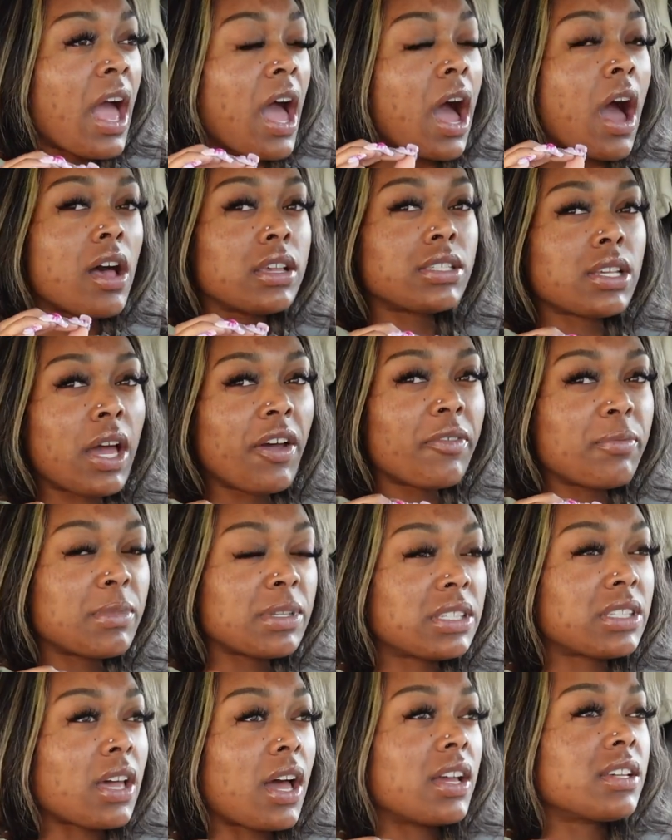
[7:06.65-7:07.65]
I also have a
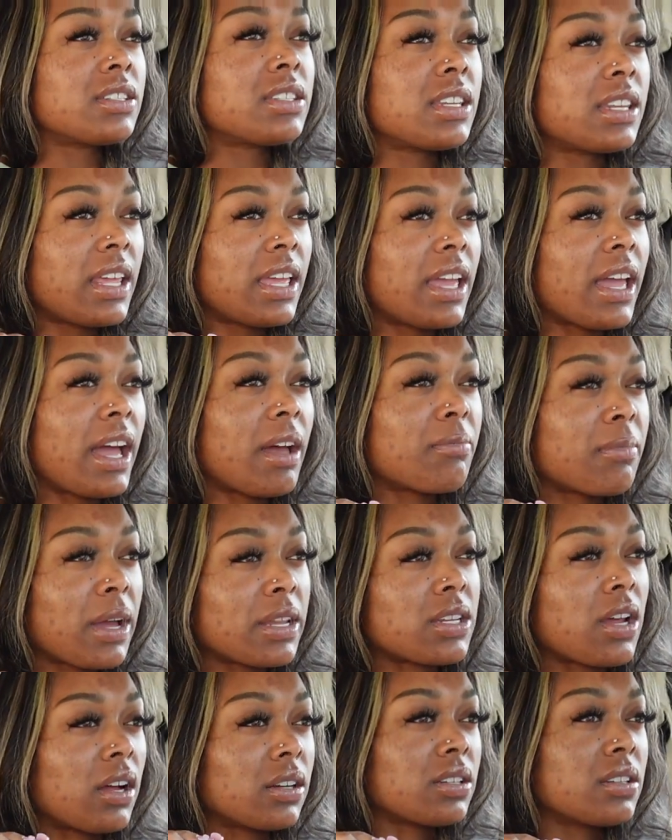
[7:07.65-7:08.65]
massage today at my
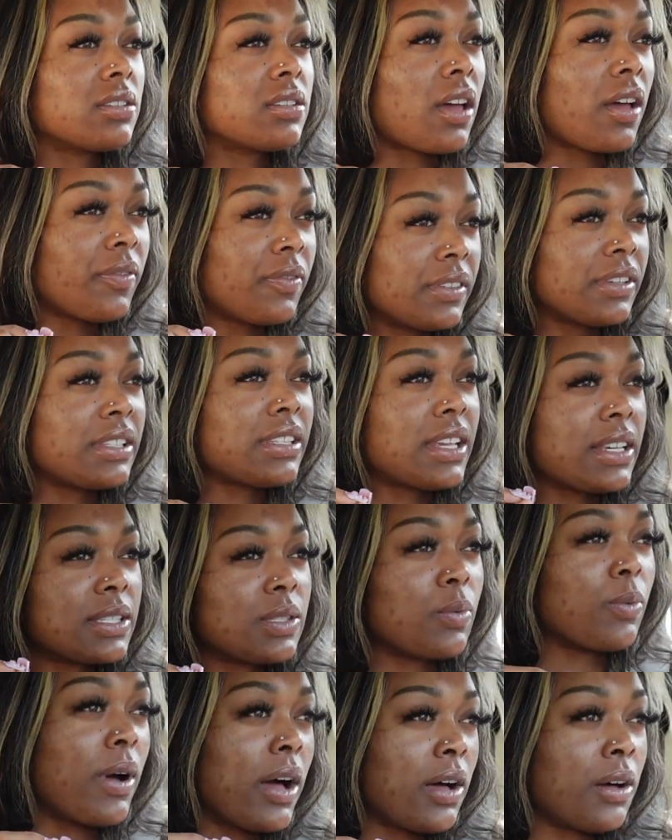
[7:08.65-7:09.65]
doctor's office as
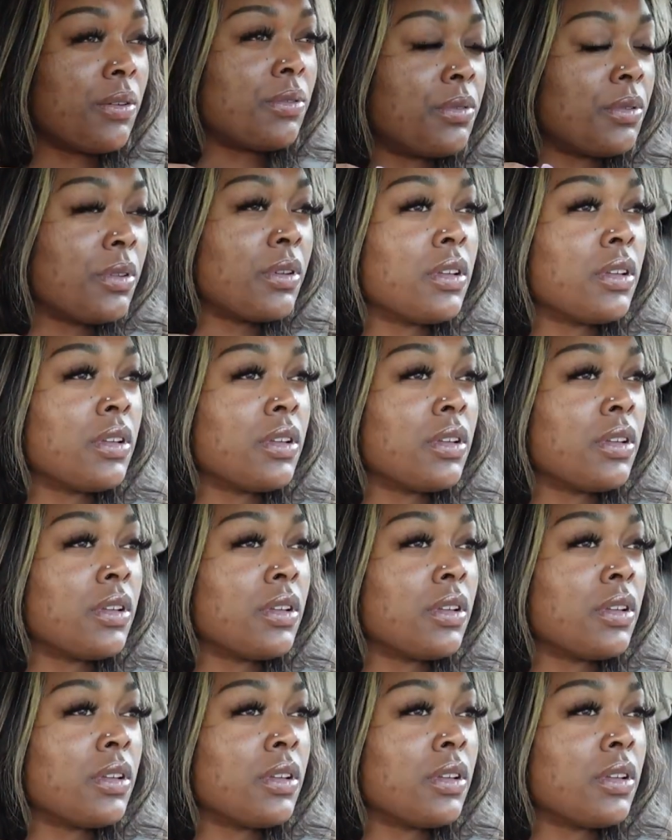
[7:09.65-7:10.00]
well.